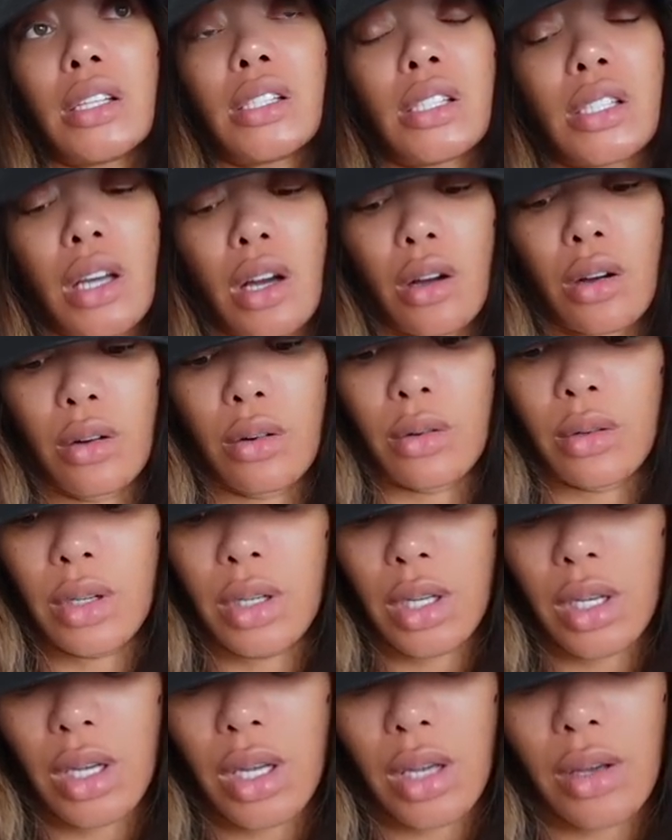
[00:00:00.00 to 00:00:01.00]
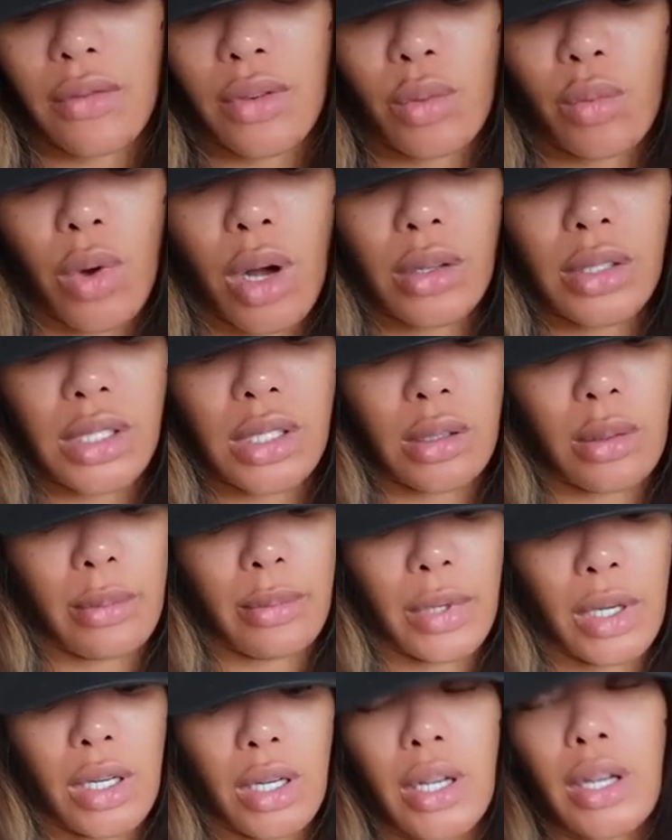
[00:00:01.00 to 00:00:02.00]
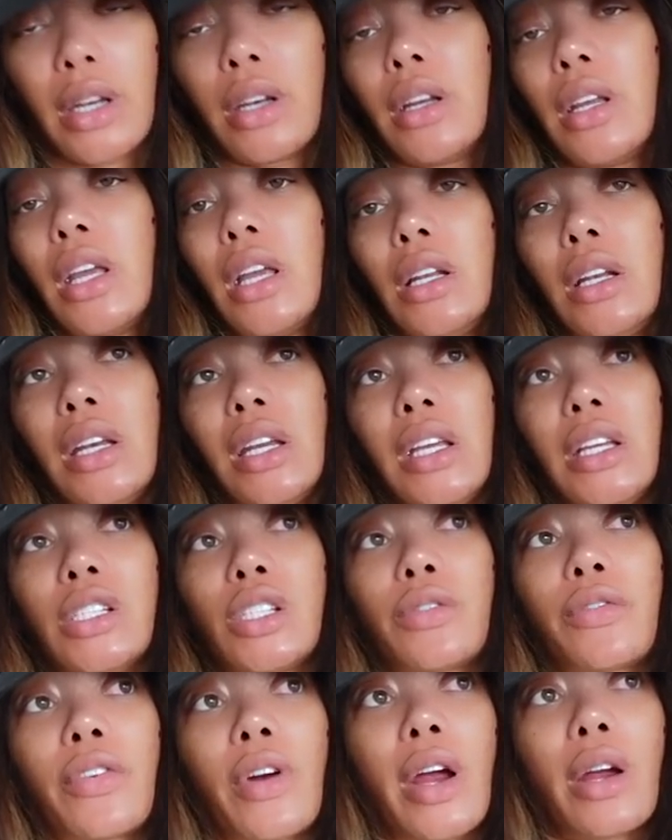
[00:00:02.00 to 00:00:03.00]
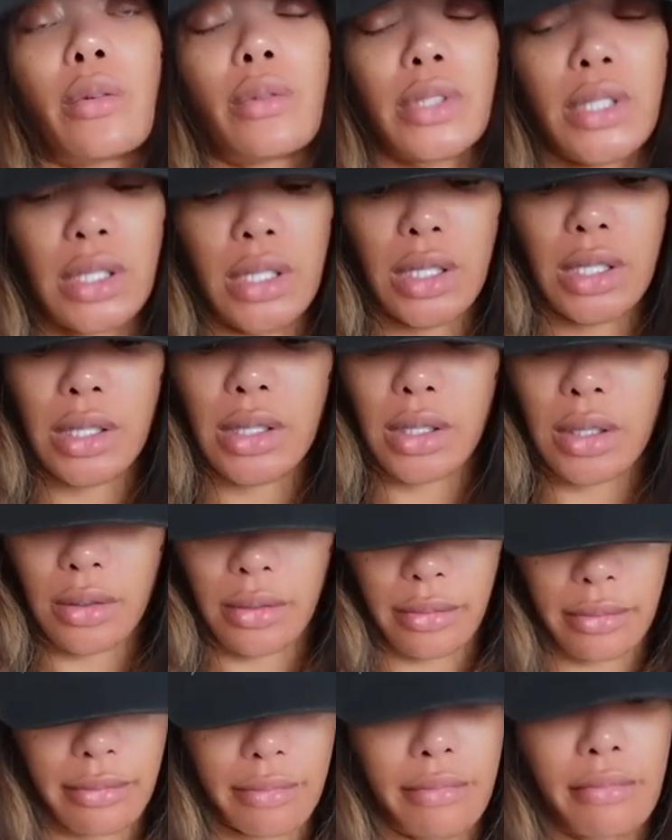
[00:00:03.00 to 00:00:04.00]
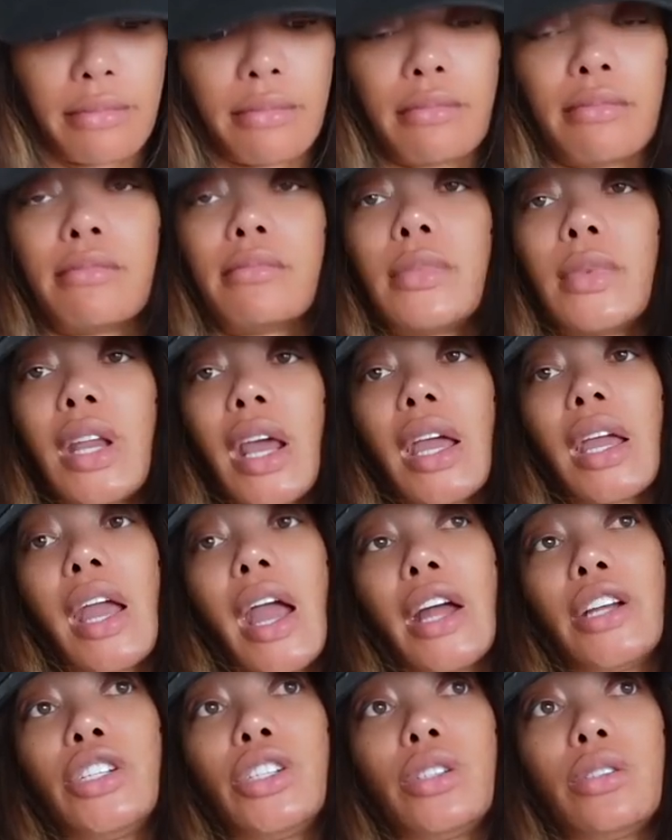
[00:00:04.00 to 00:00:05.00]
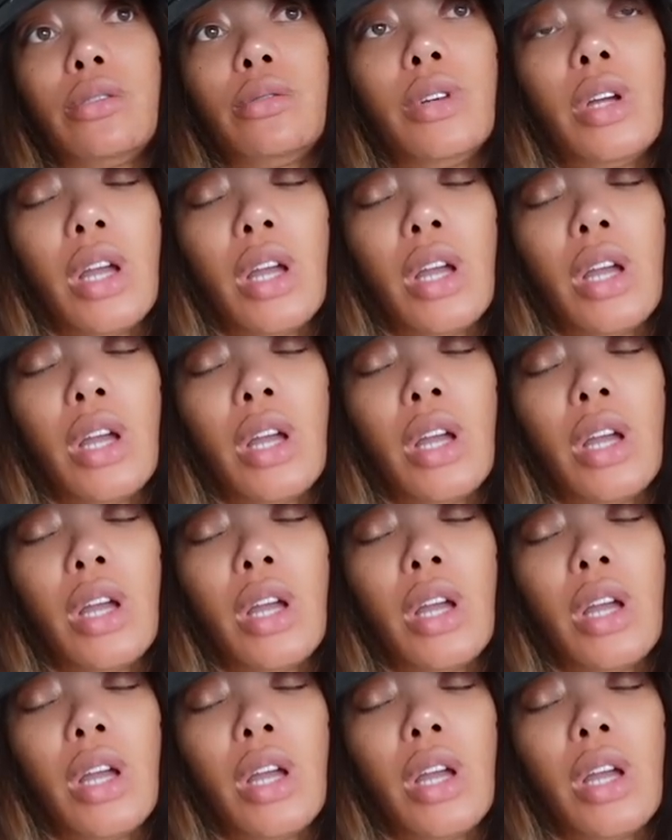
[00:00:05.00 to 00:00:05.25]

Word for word: So if you want some good niche fragrances, they got you.